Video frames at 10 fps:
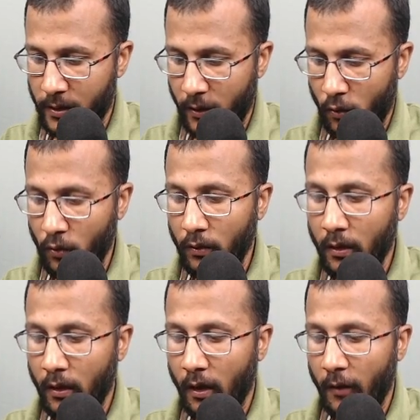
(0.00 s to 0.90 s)
0
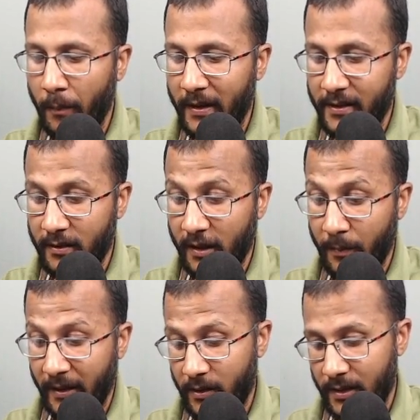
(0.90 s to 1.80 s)
of my
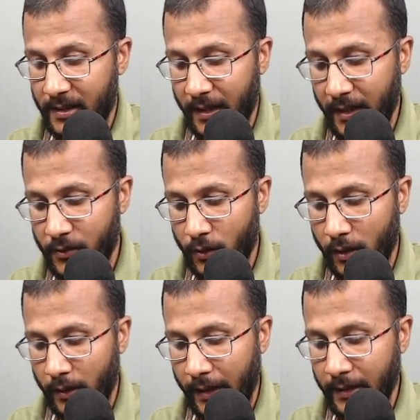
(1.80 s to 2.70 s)
resultant matrix C. So I'll
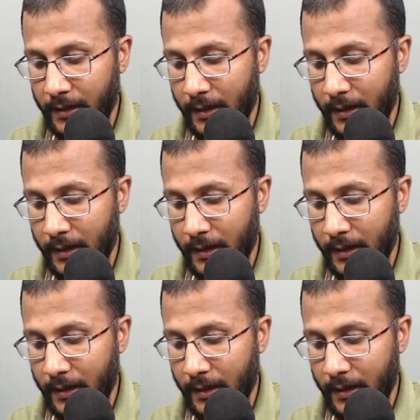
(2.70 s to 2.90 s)
write,